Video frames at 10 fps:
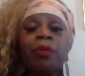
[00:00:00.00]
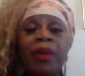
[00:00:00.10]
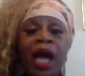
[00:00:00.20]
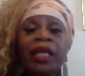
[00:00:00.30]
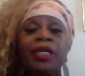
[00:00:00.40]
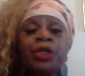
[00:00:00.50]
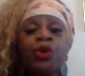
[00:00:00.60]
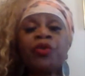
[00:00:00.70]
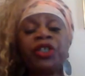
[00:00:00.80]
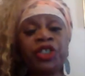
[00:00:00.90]
ballet
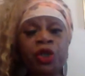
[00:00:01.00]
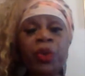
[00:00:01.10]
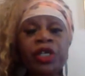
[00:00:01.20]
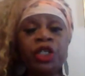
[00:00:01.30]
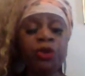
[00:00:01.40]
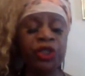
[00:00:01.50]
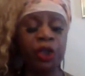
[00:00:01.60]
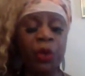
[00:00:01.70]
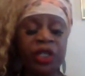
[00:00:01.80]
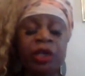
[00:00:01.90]
school that she went
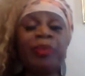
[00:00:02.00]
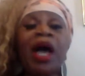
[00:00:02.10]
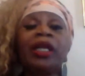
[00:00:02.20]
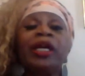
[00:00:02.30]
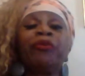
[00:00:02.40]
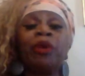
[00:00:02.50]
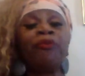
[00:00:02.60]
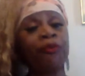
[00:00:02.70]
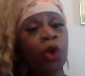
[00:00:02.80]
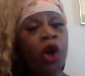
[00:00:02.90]
to ballet from
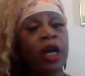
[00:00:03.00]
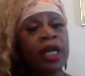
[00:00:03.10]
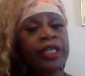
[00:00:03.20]
4